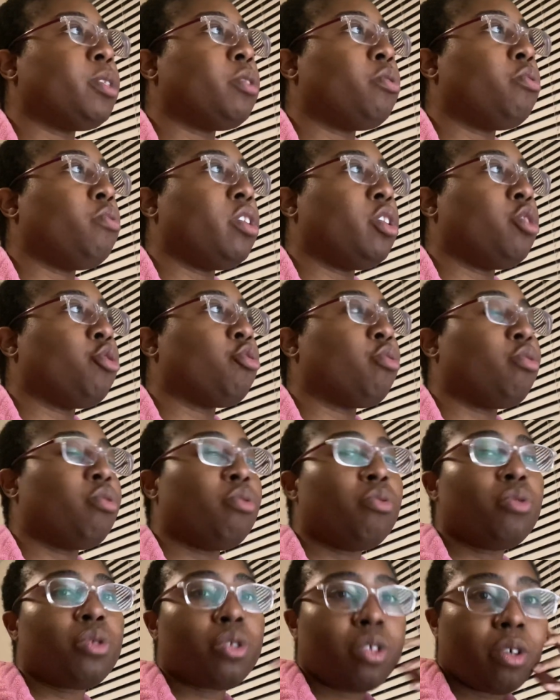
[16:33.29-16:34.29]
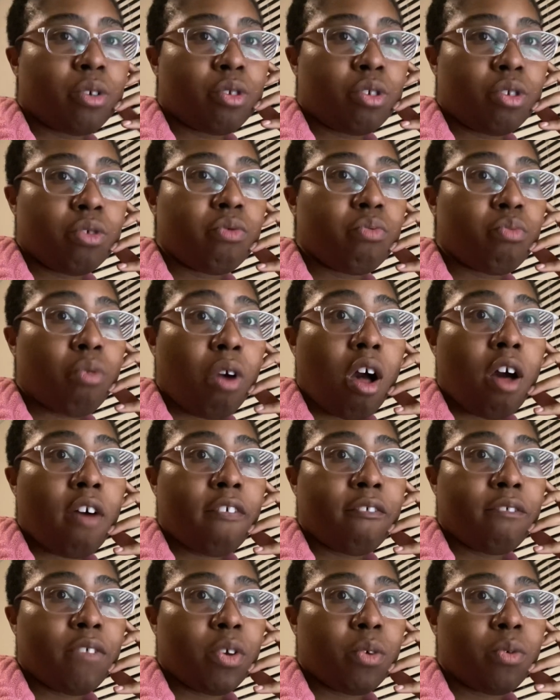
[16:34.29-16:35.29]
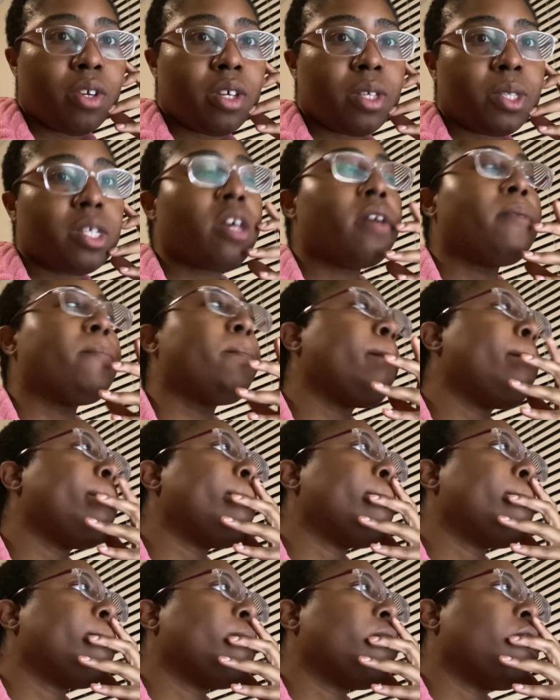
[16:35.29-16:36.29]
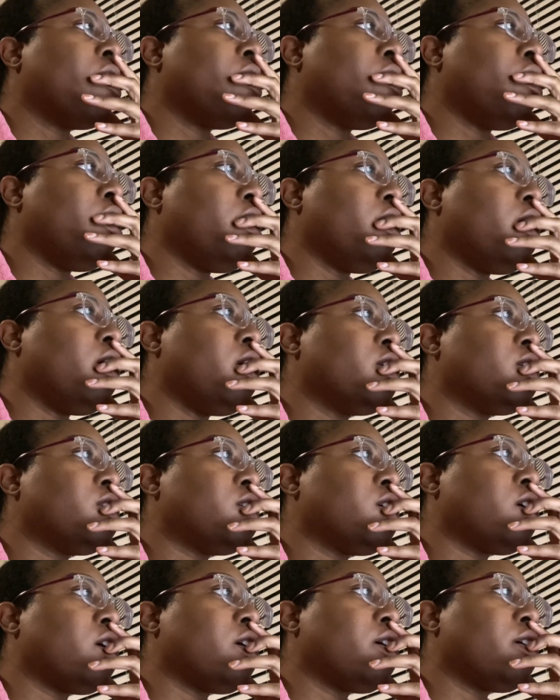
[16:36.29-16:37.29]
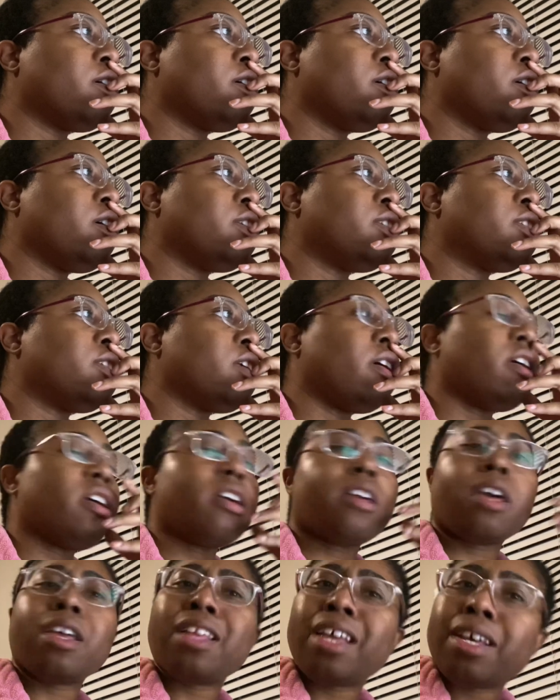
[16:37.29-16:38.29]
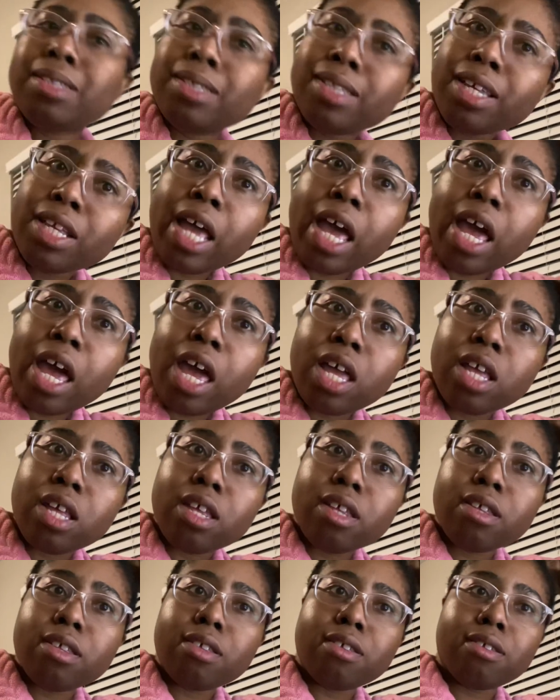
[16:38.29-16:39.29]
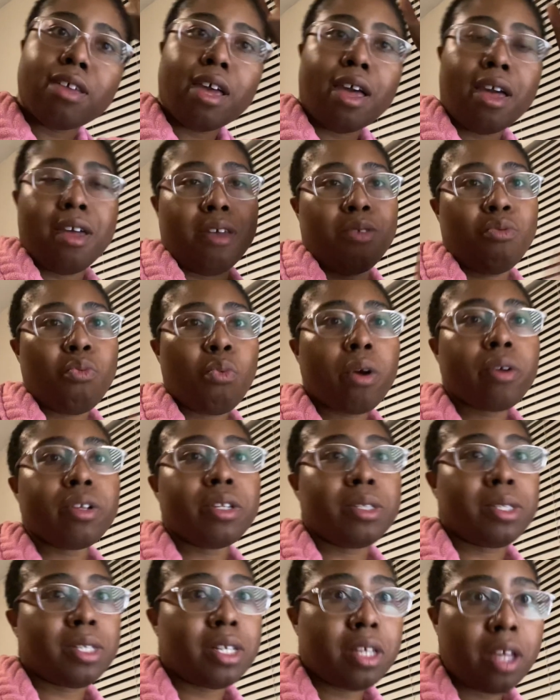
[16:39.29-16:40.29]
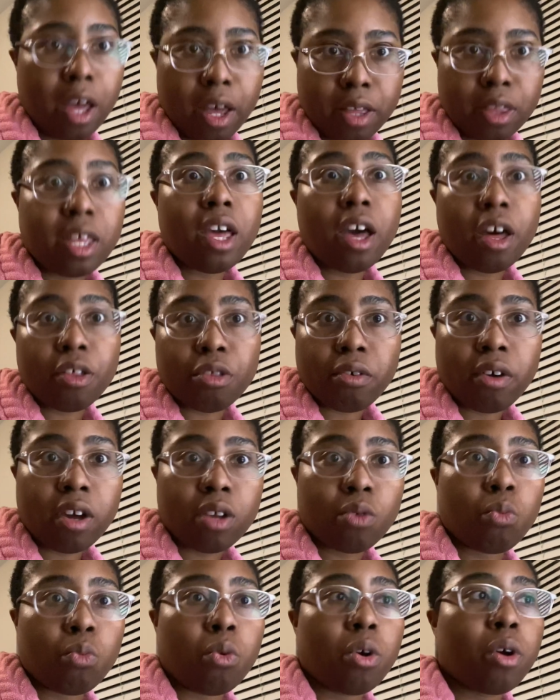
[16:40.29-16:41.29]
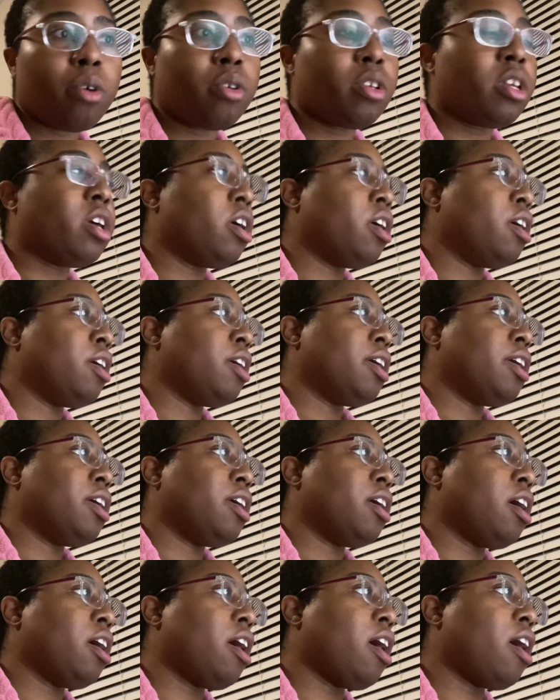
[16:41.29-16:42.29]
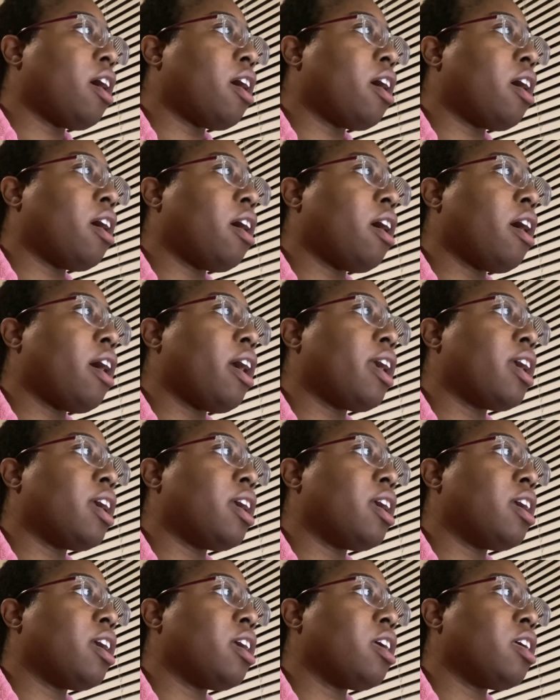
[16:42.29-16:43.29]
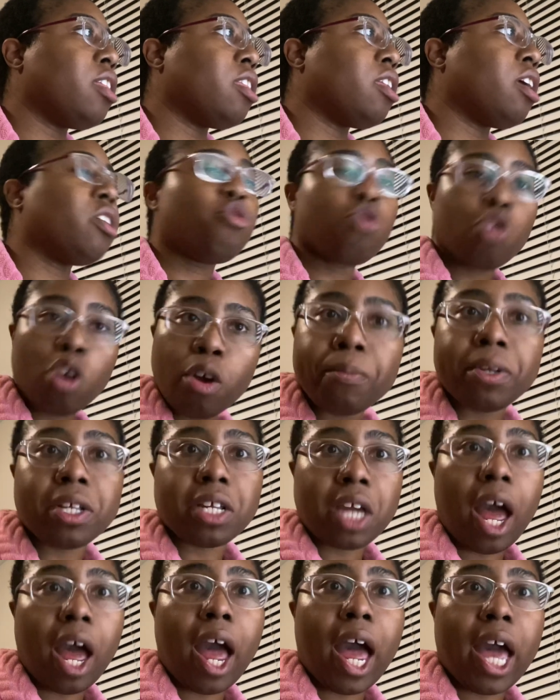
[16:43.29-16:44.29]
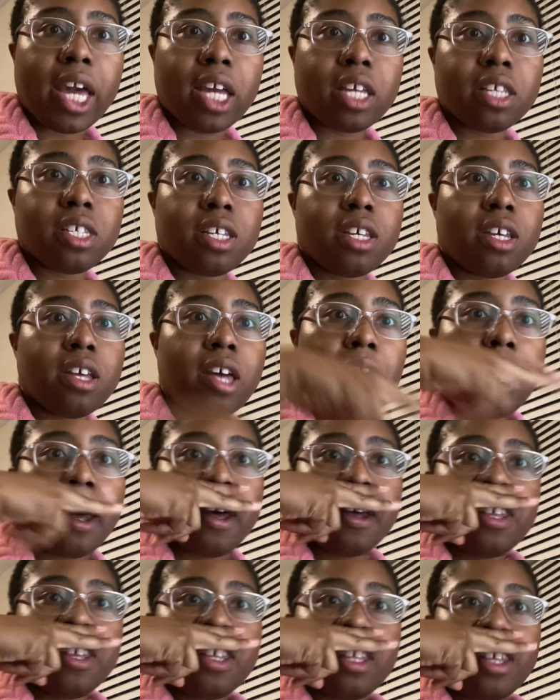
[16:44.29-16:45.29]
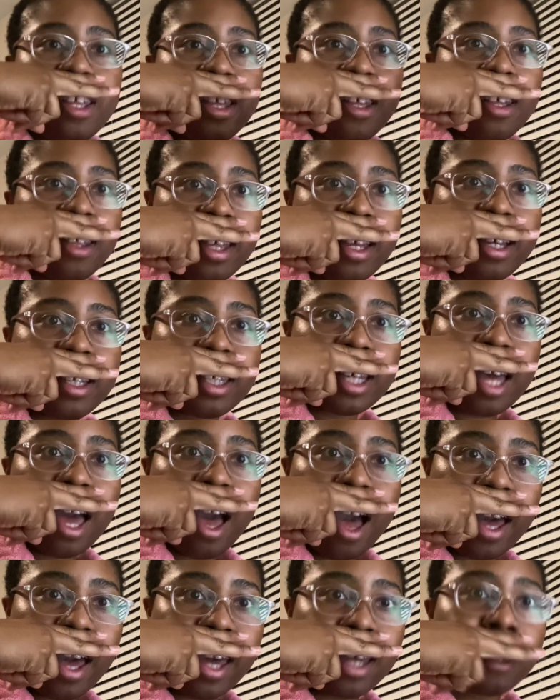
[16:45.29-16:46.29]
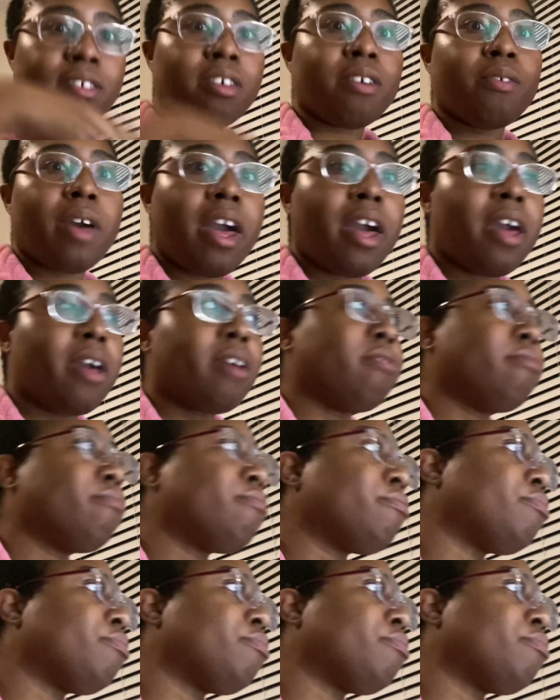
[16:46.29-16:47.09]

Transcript: who introduced her to raw foodism is it's, can I say the N word? It's the other N word. The German kind. This kind, okay?